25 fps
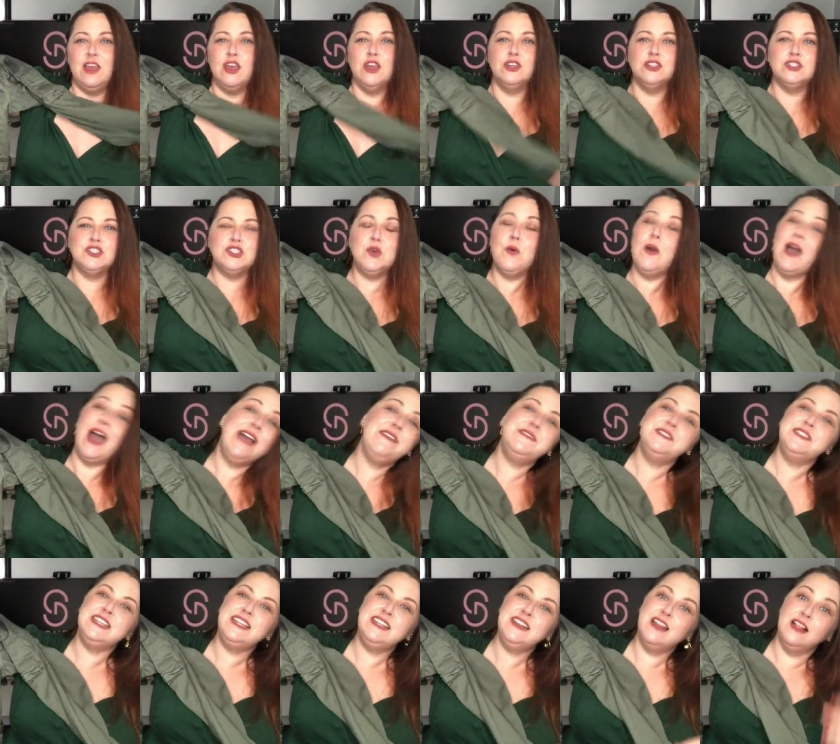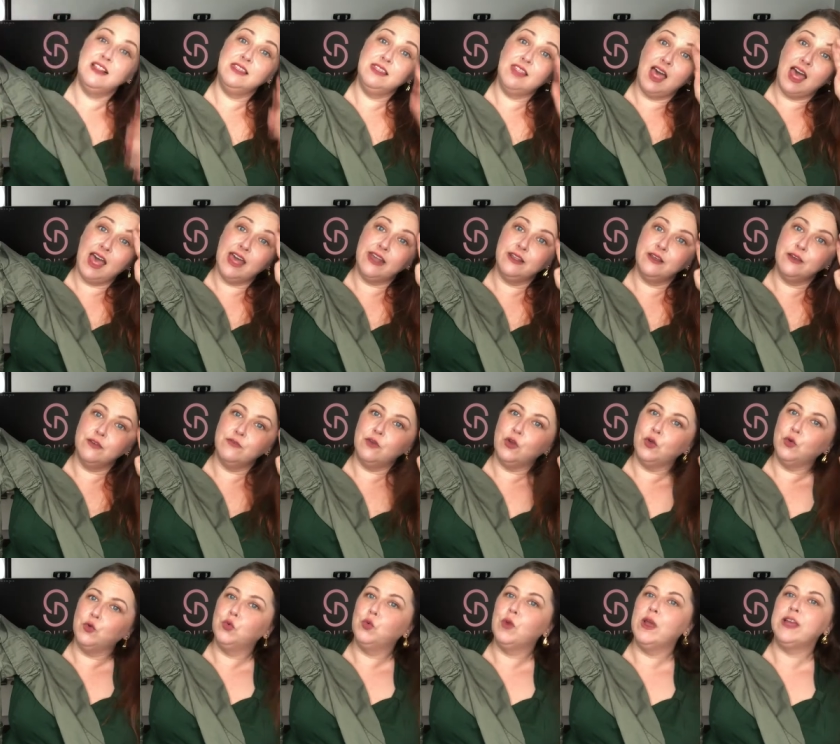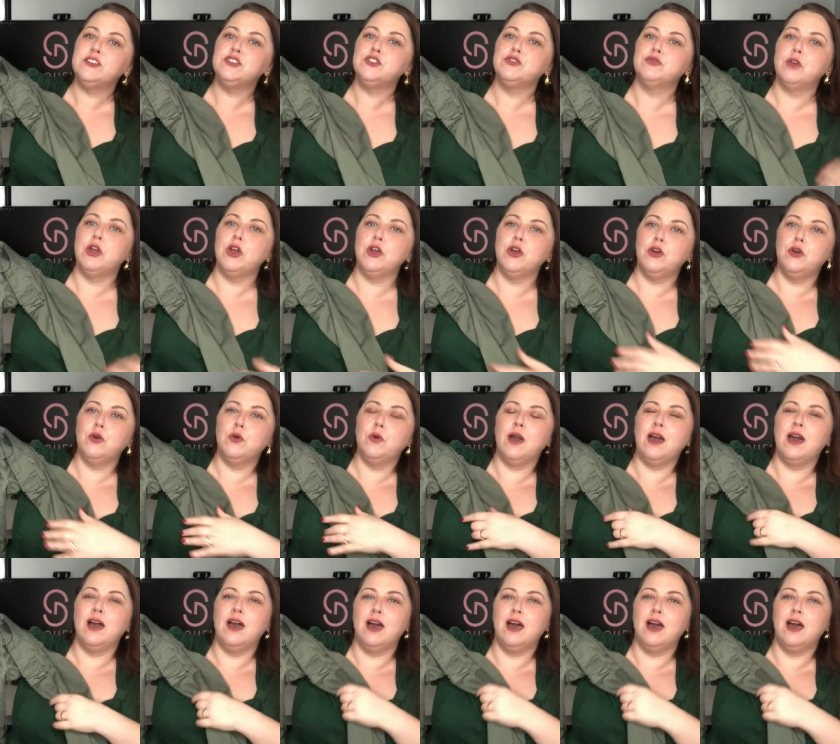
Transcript: So I've seen a lot of retro